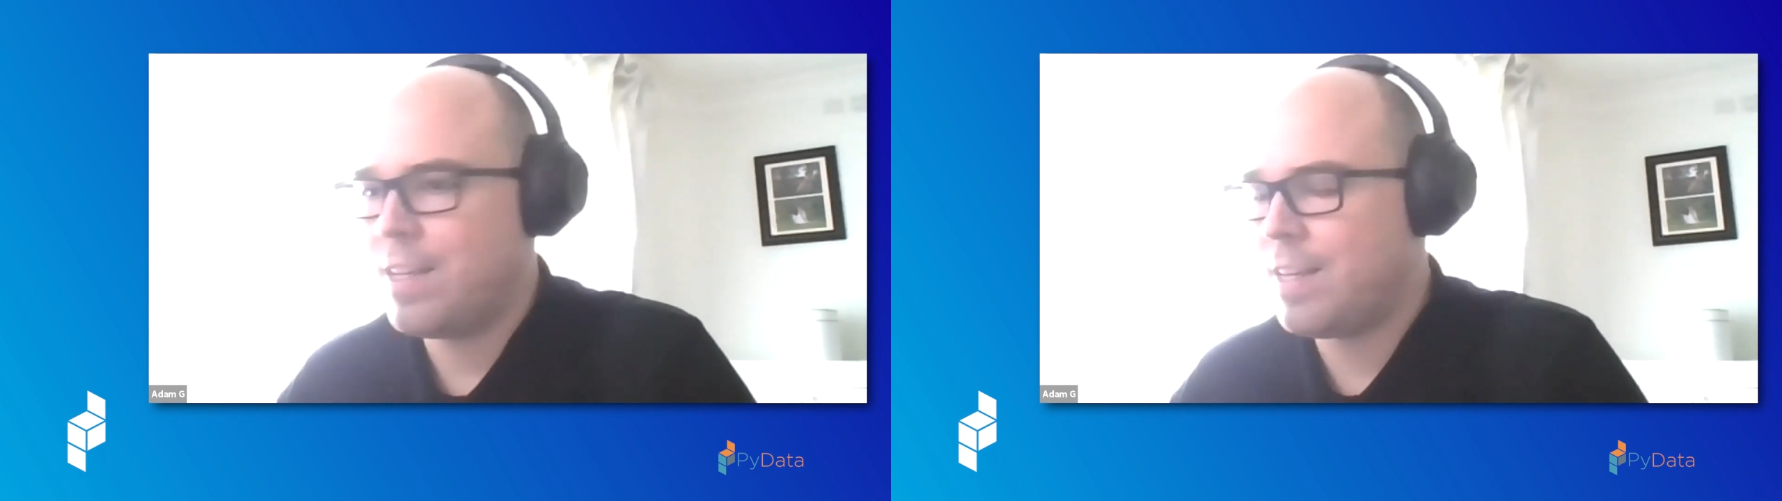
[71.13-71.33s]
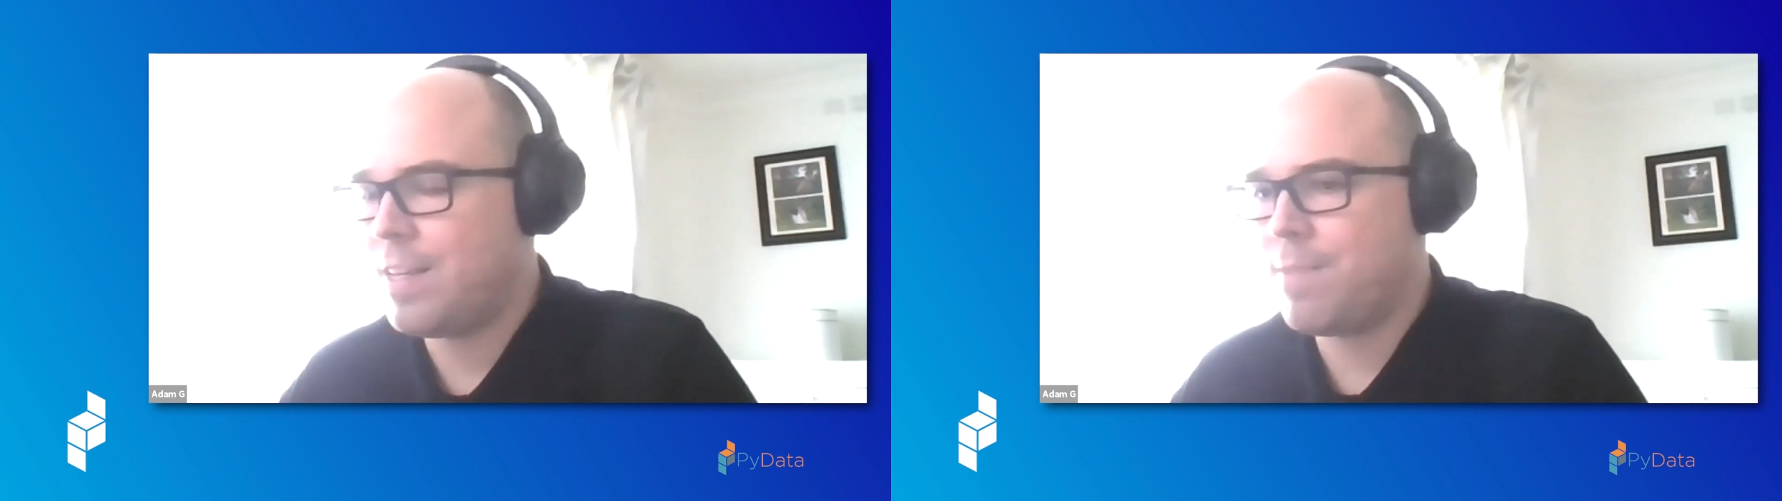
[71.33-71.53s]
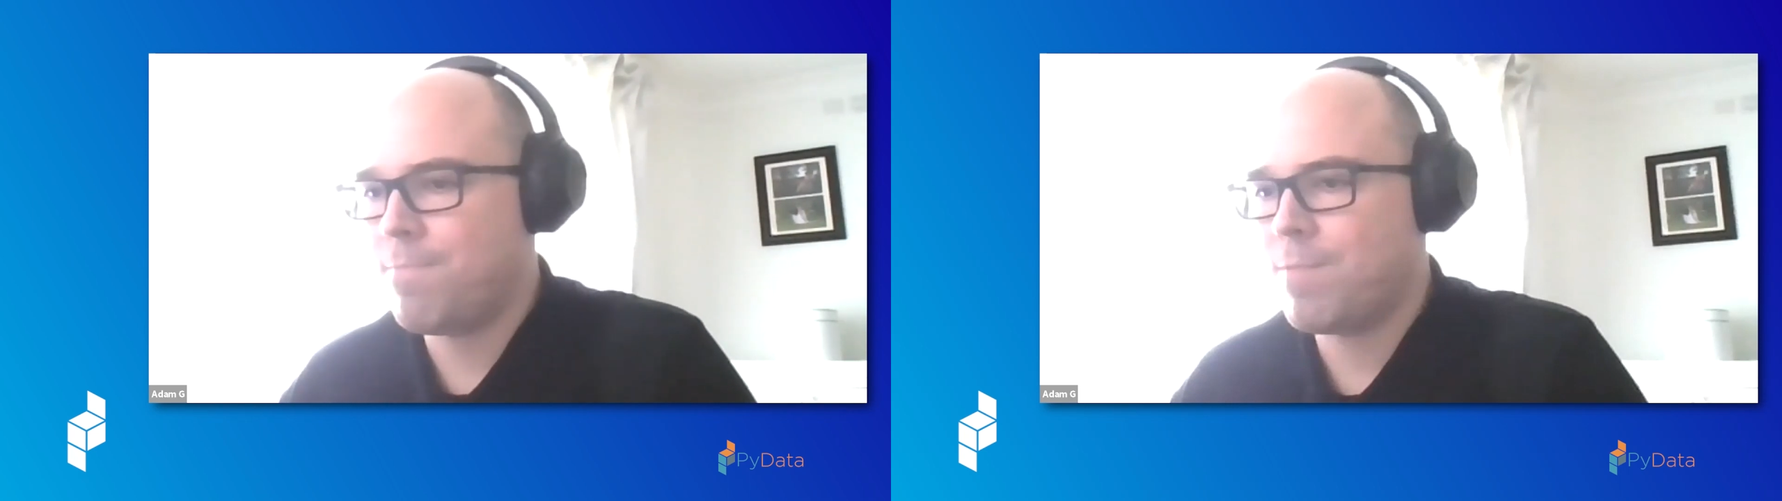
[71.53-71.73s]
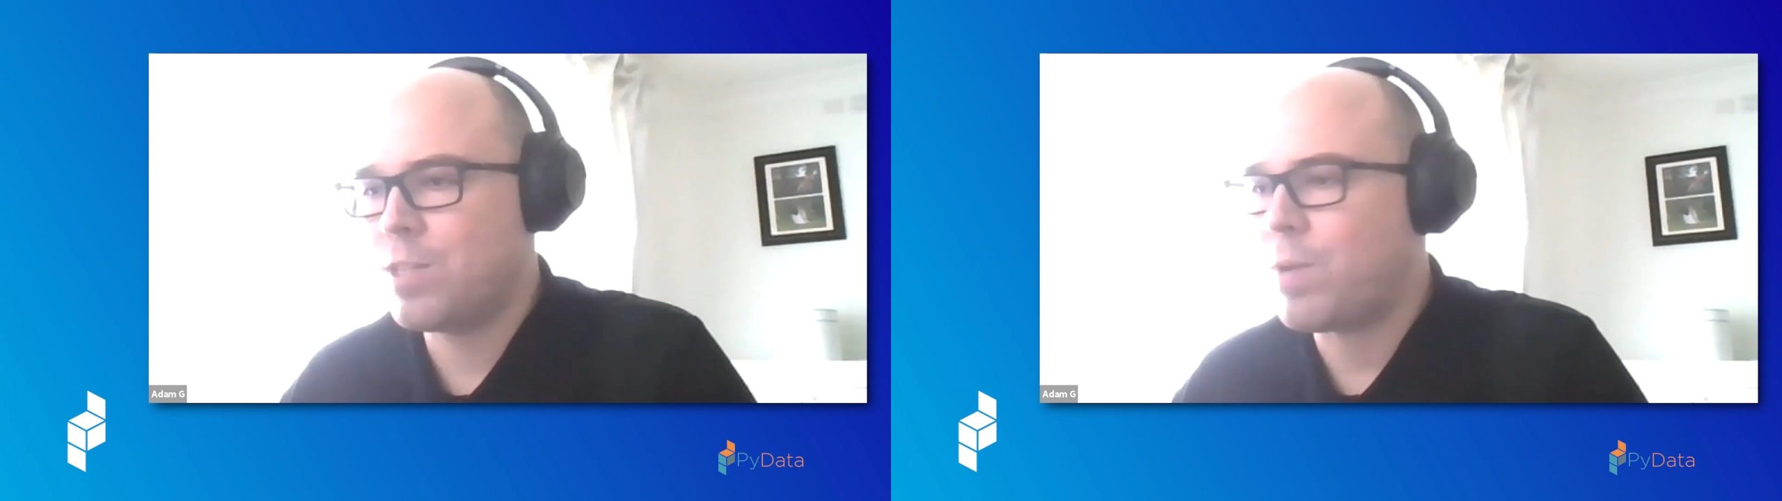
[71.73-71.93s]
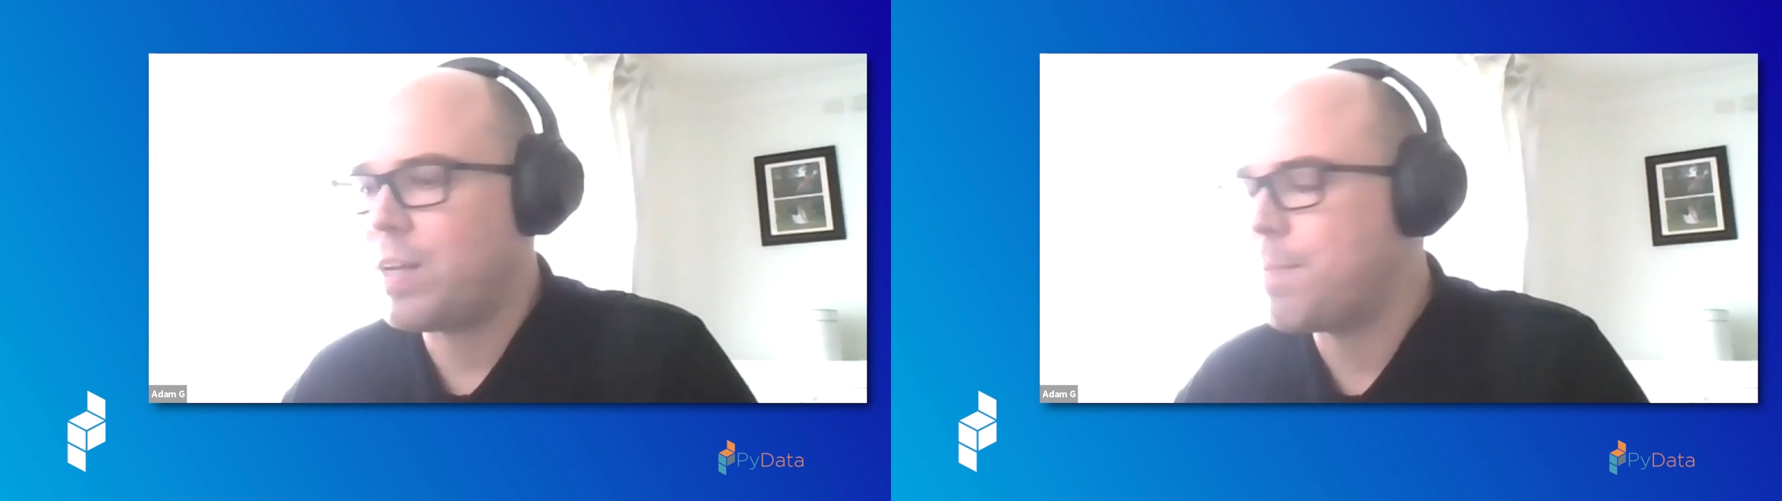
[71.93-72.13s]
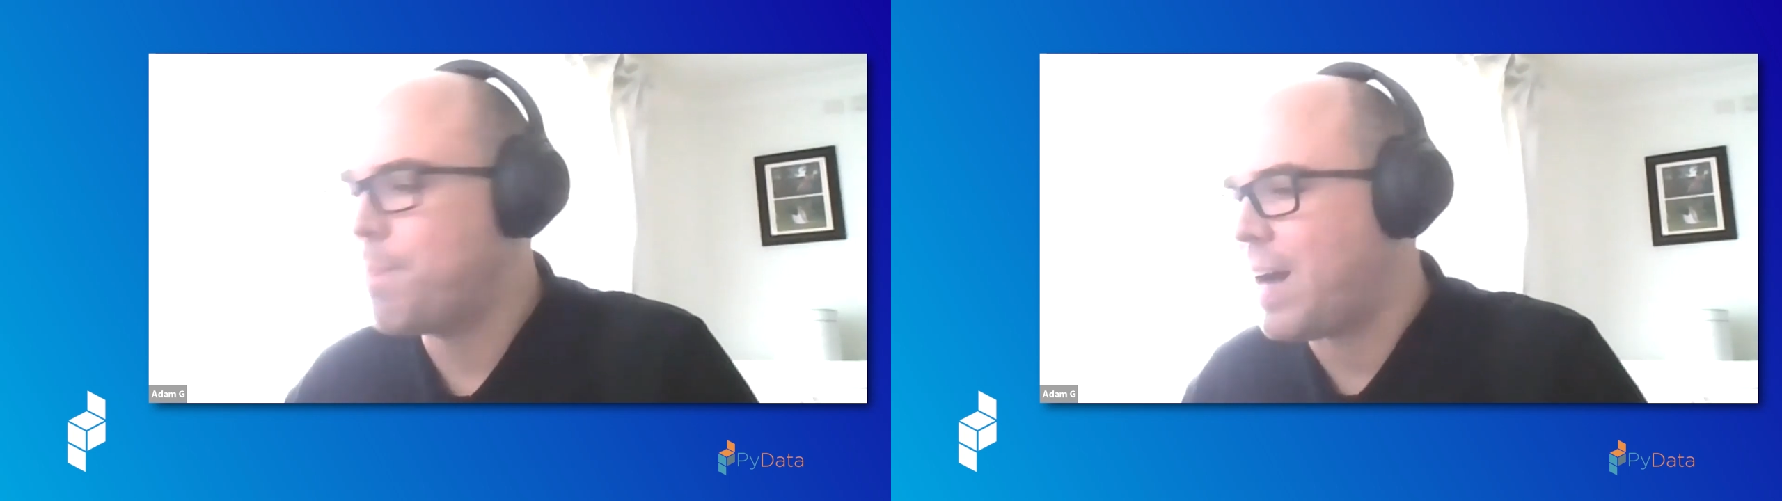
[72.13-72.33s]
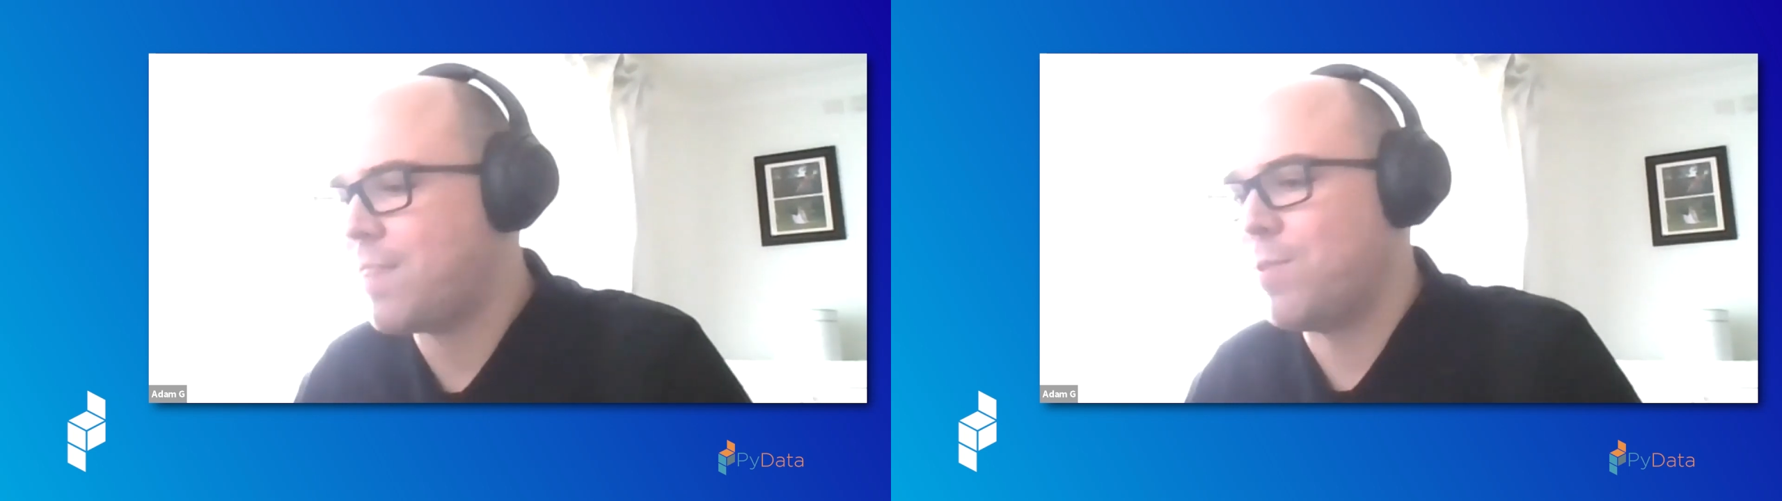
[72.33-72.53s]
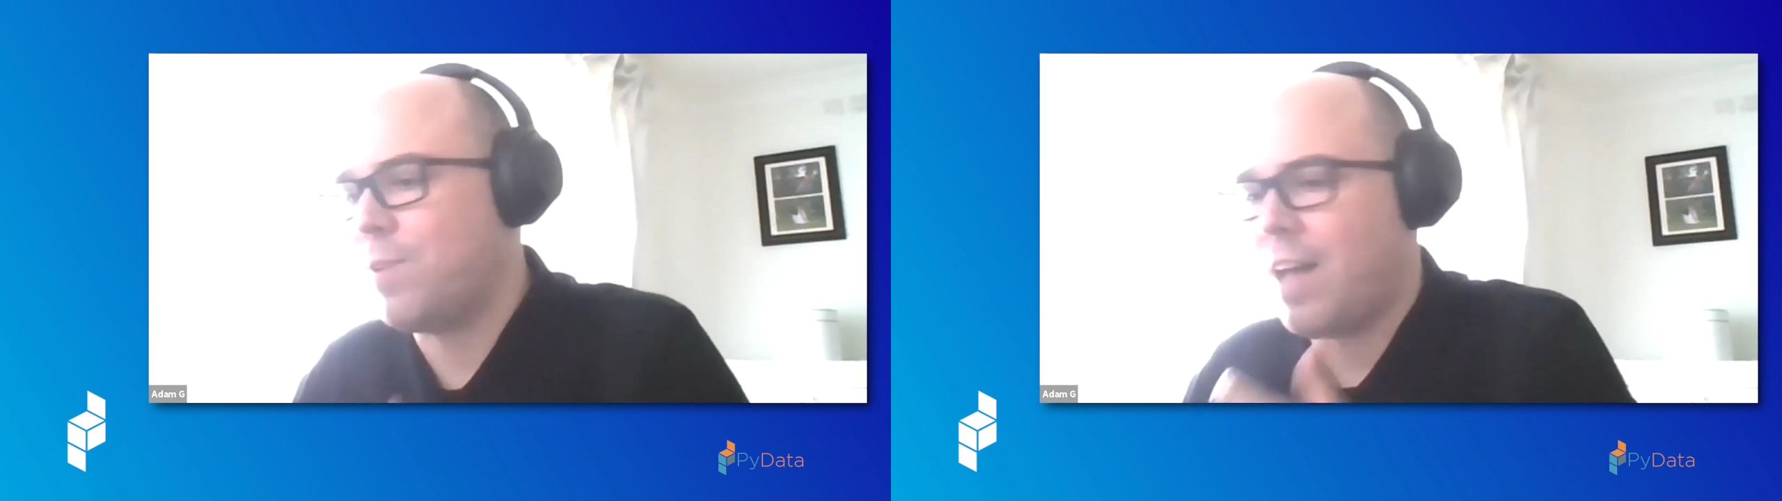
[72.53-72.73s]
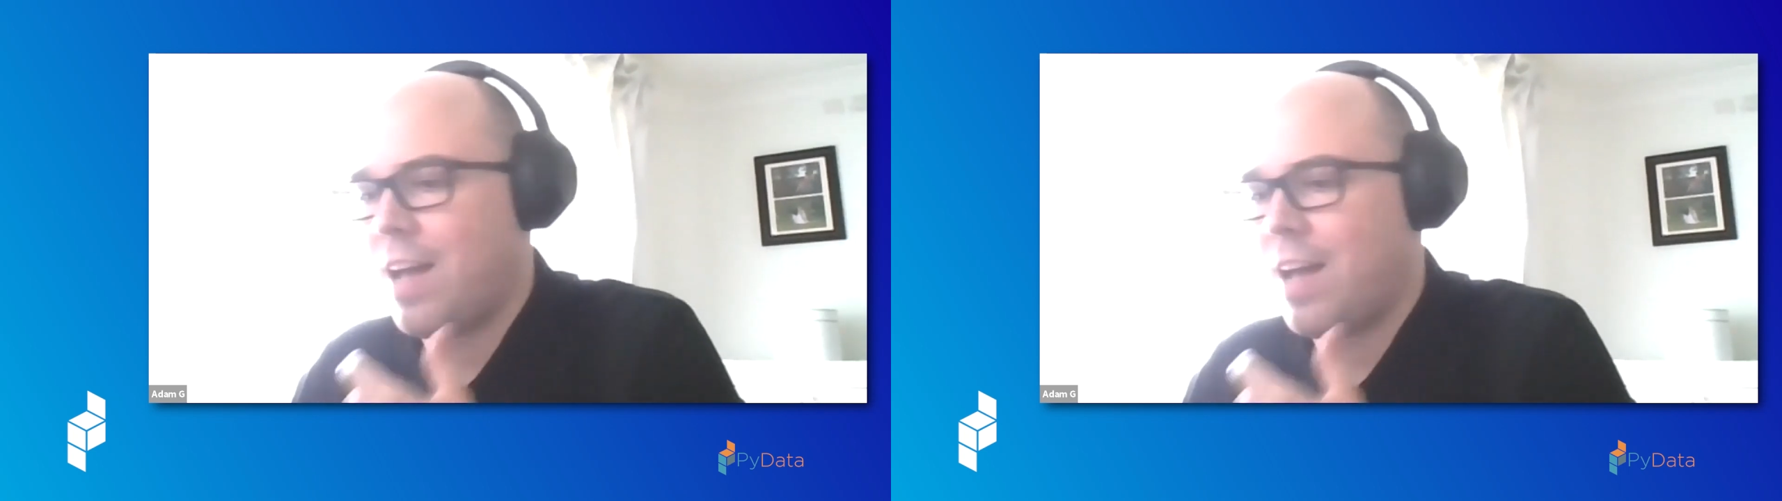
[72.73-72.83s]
It's quite impactful,